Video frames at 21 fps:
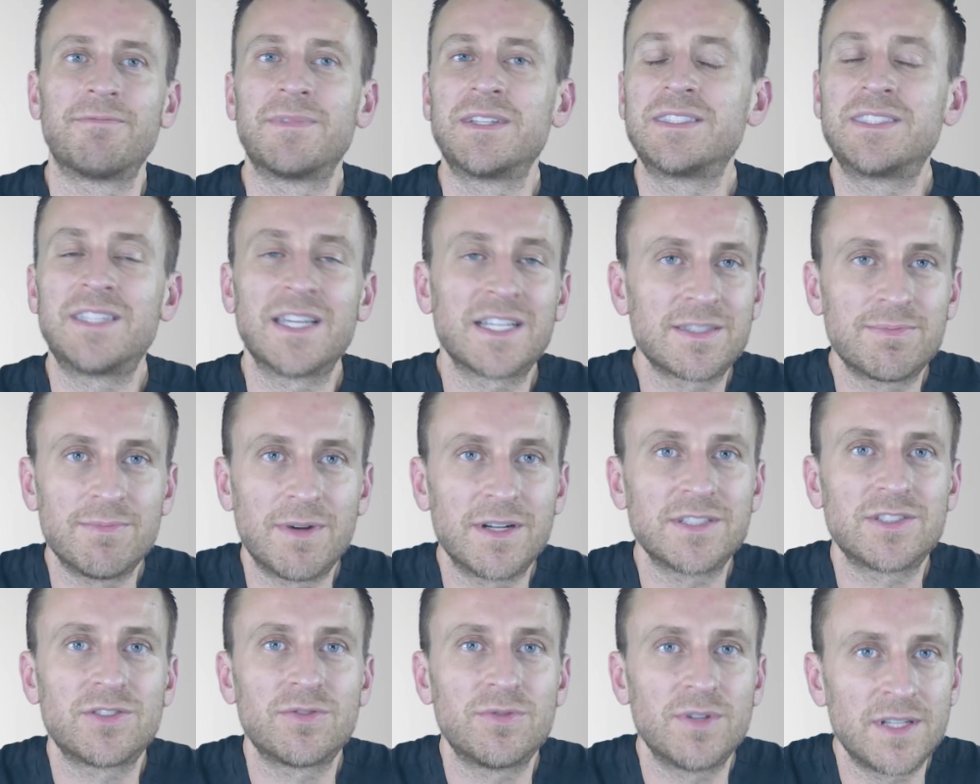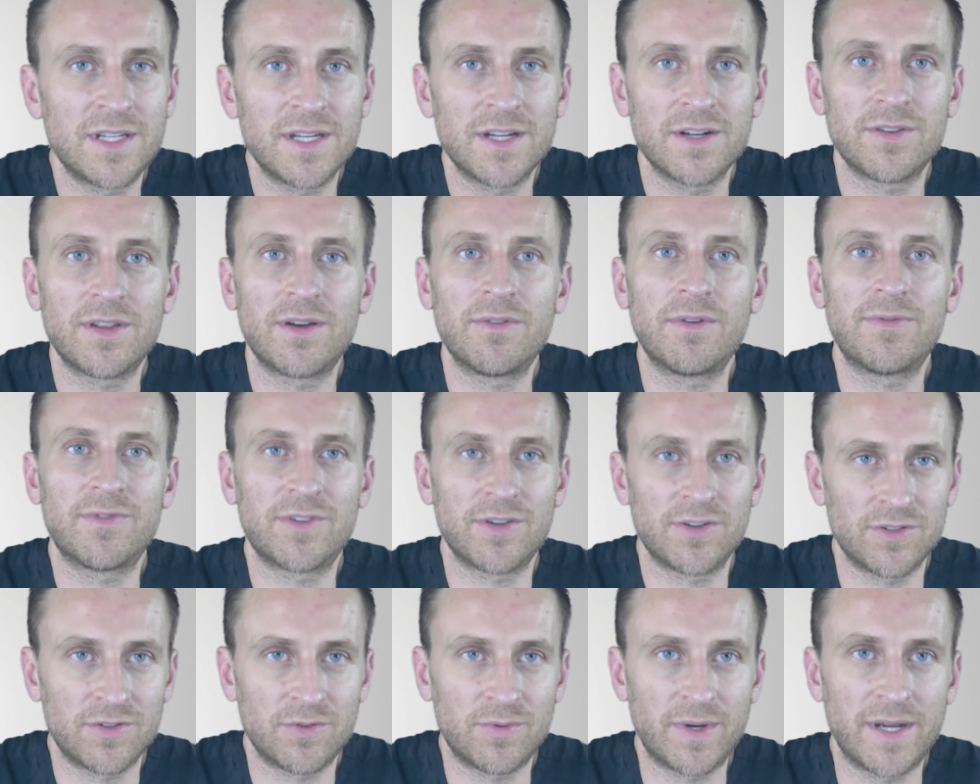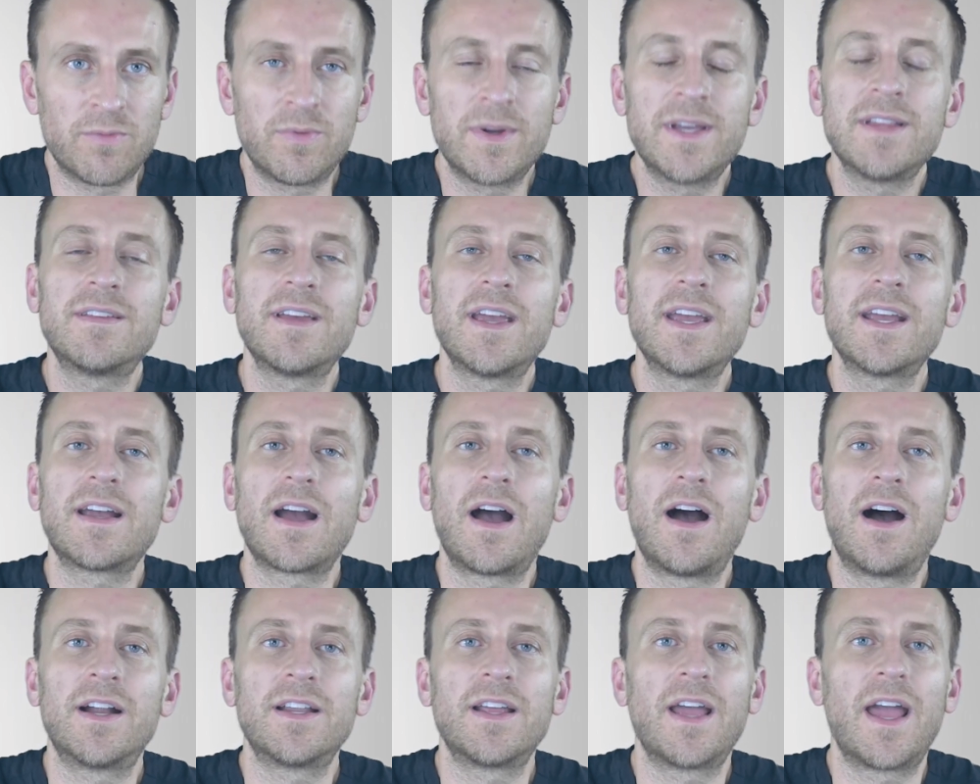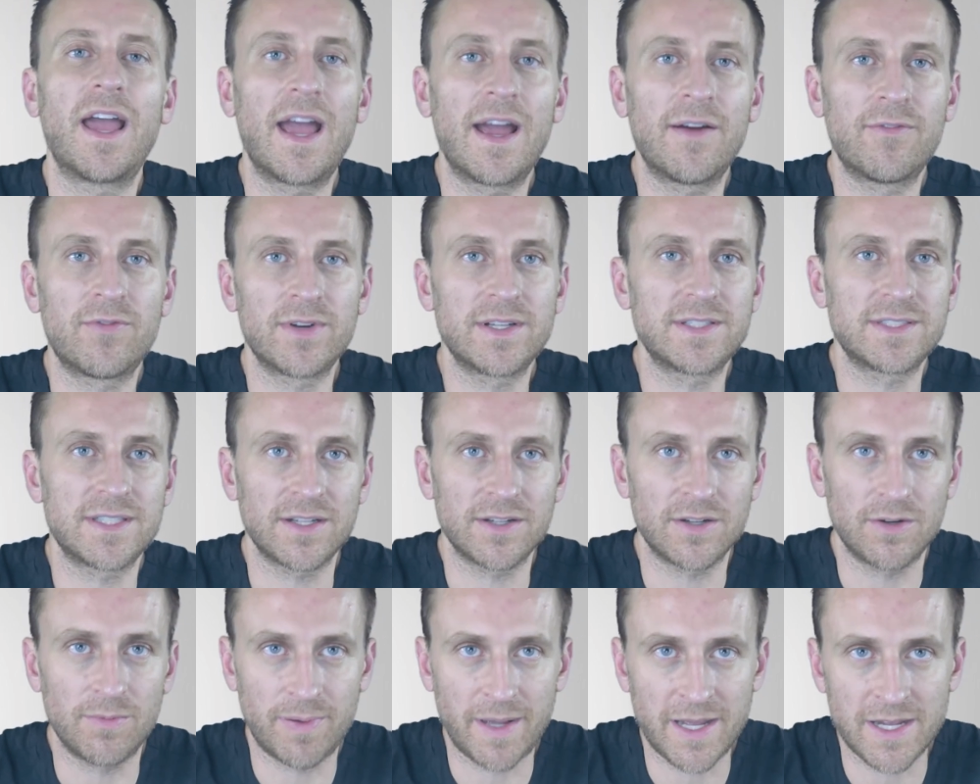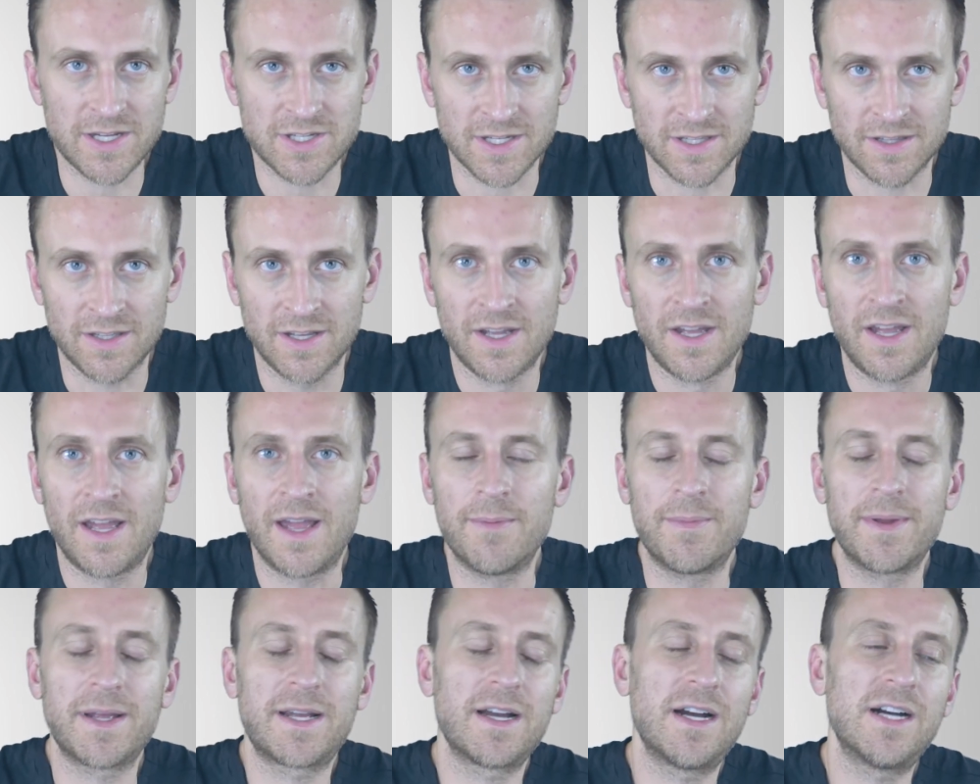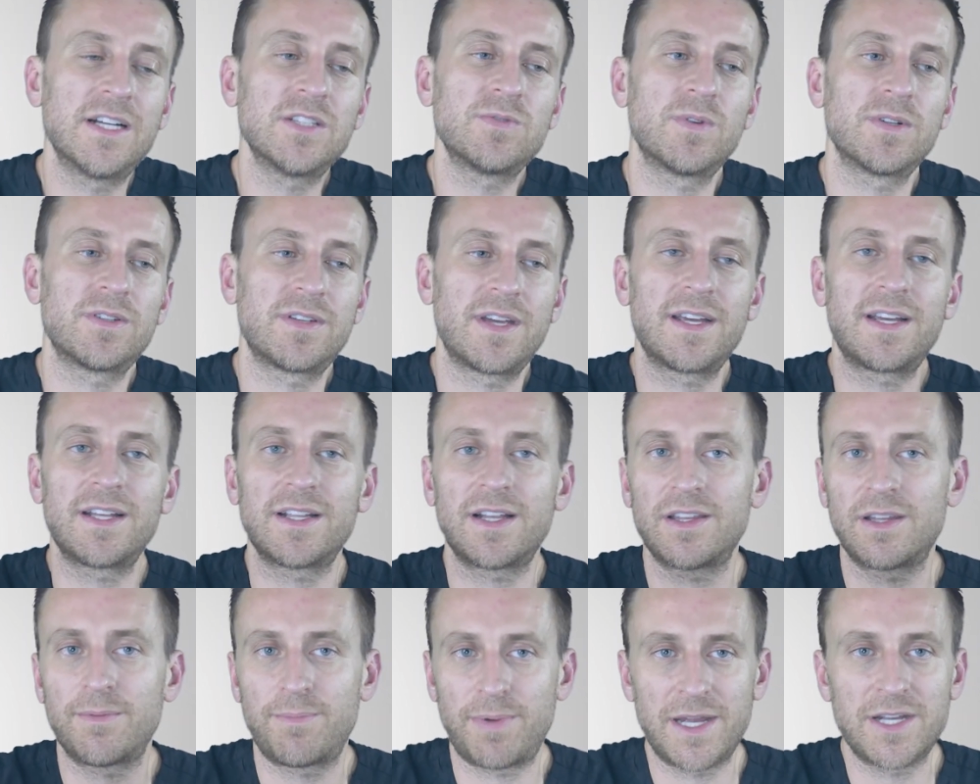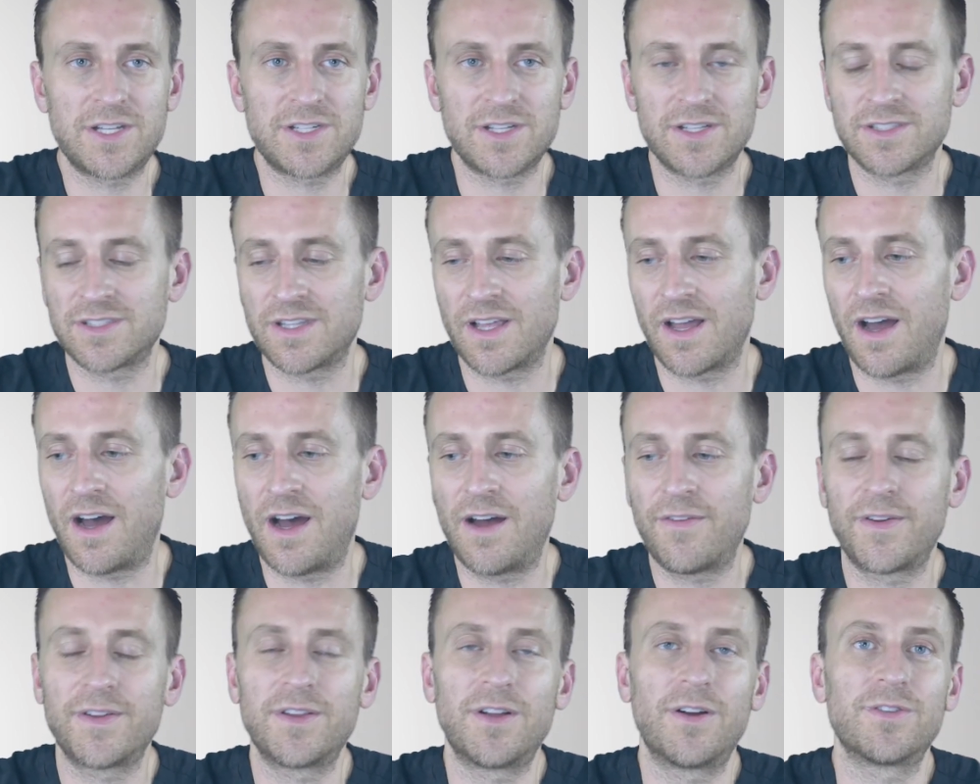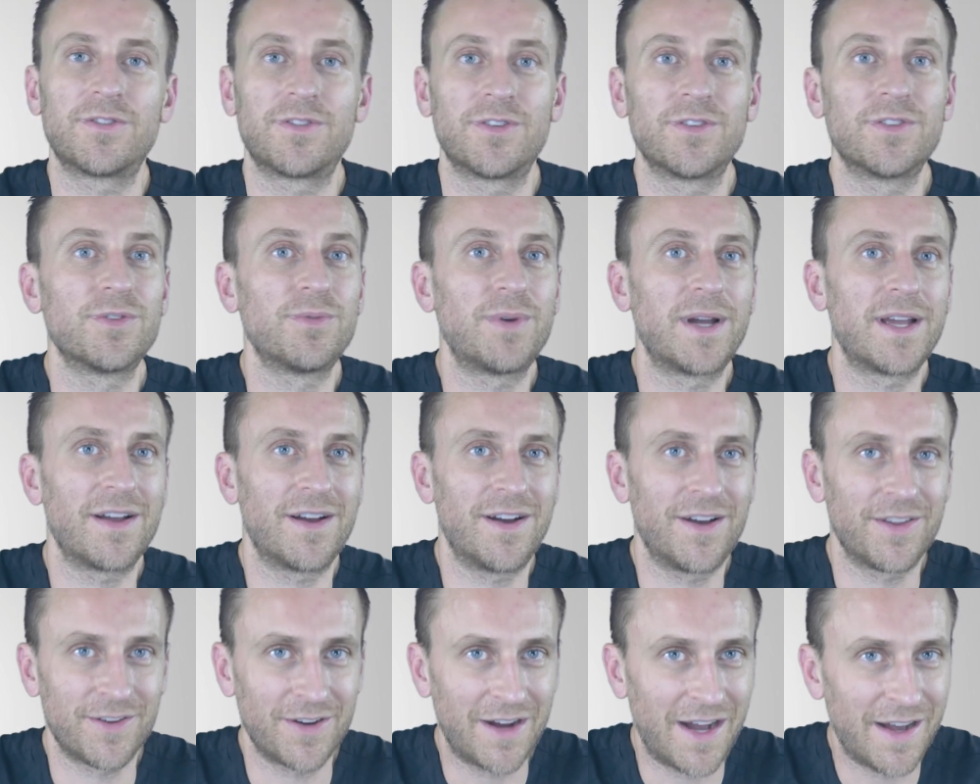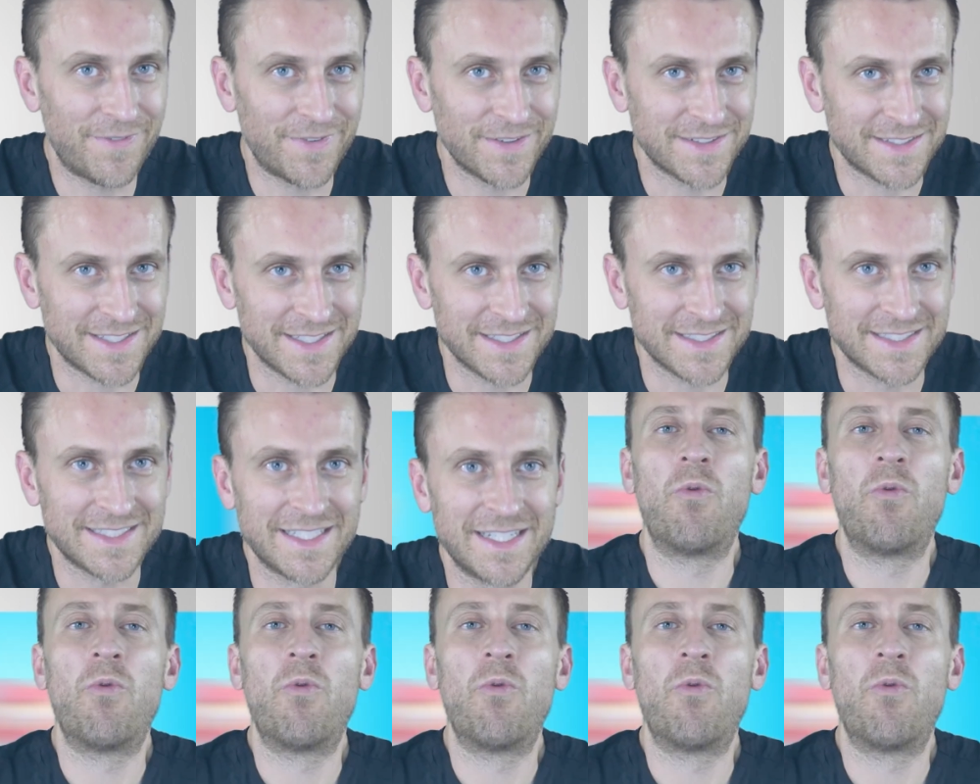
6 months to a year that we've turned away. We take on every single patient. And because we're taking on the patients that often are turned away at other offices,